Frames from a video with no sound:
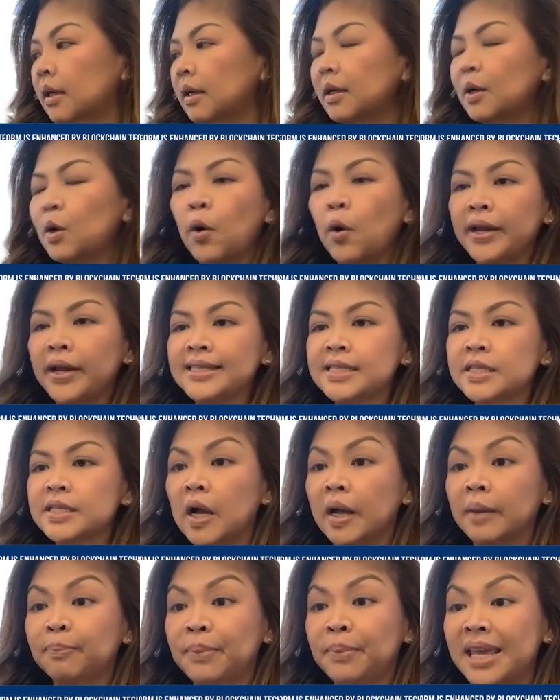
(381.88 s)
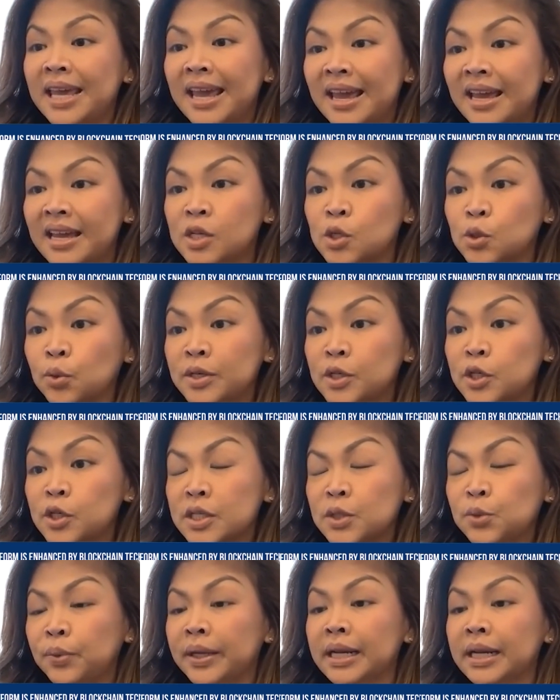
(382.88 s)
coins.ph, which
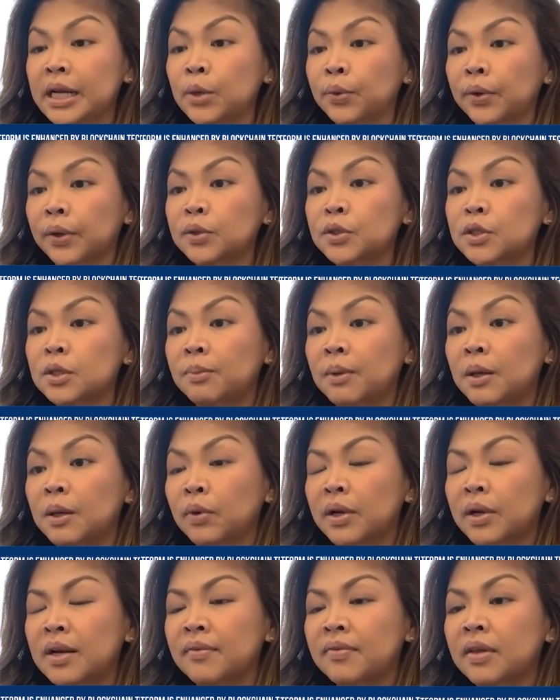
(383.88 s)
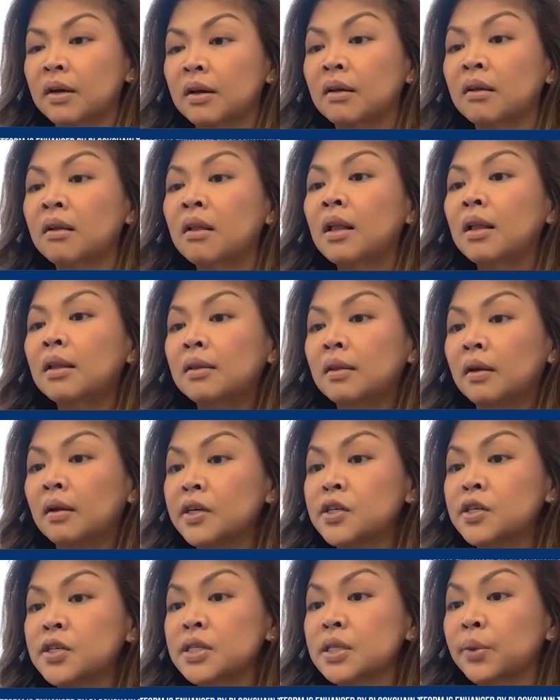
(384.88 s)
has really grown to be one of the
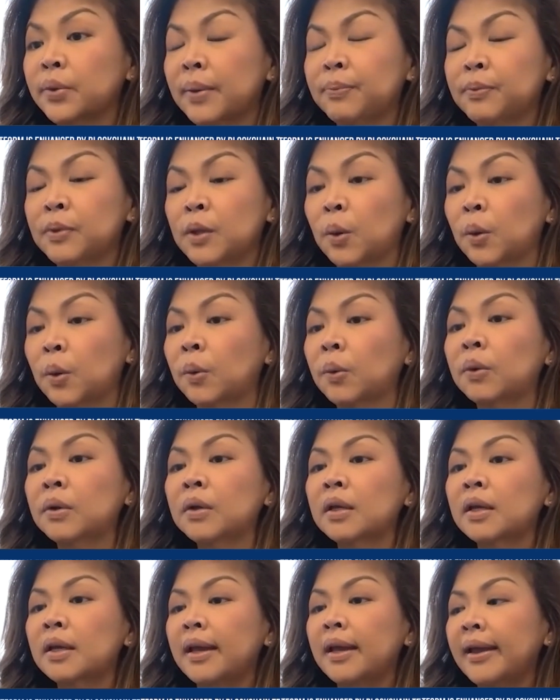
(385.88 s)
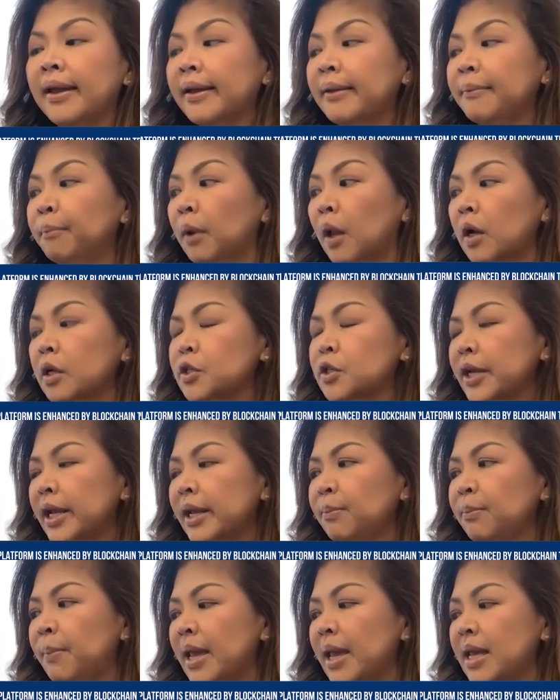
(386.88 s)
largest crypto and
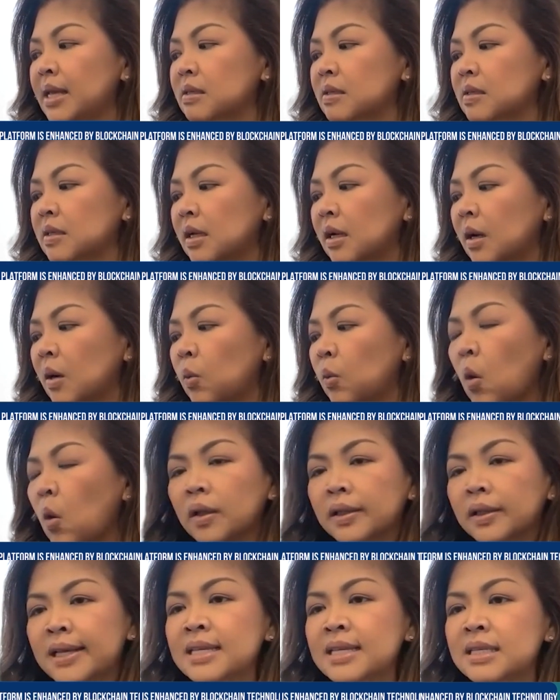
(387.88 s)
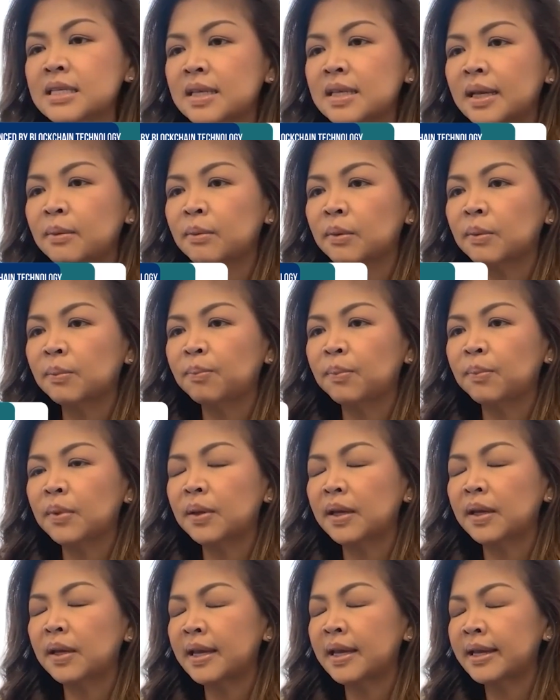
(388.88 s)
blockchain based wallets. And
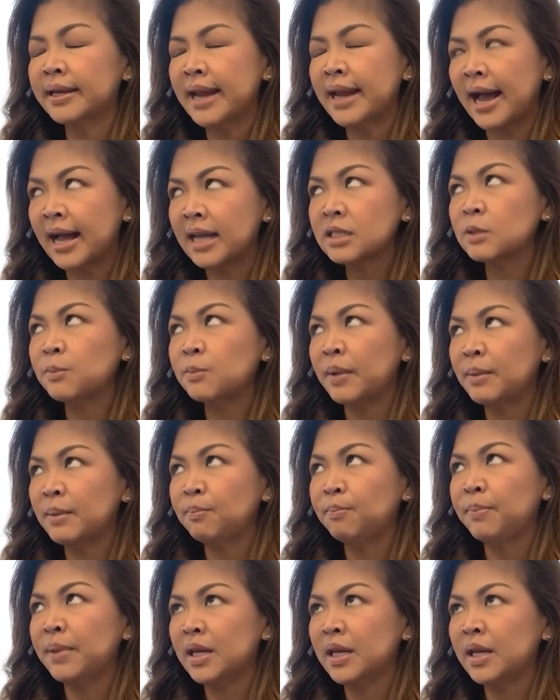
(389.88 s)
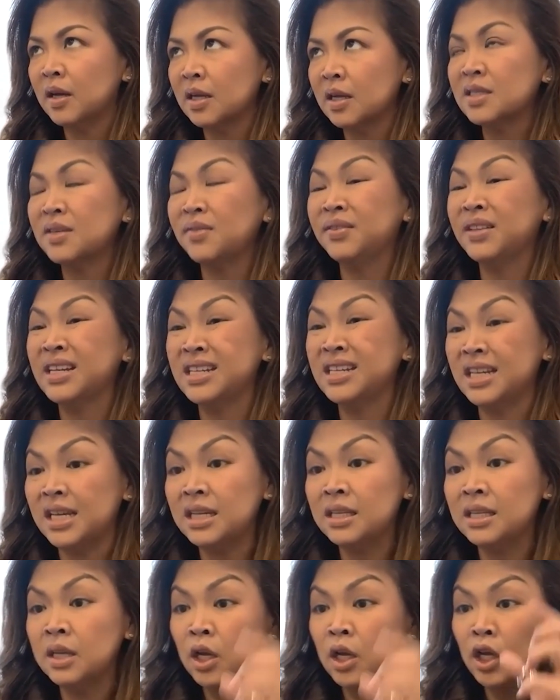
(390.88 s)
it has been because of the need.